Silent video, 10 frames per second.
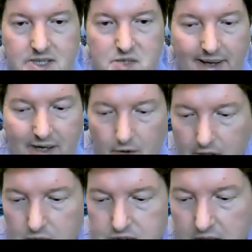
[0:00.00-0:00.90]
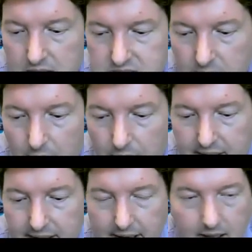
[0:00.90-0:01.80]
depending on who turns up on the
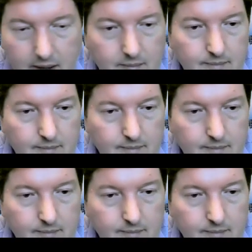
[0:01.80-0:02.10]
day.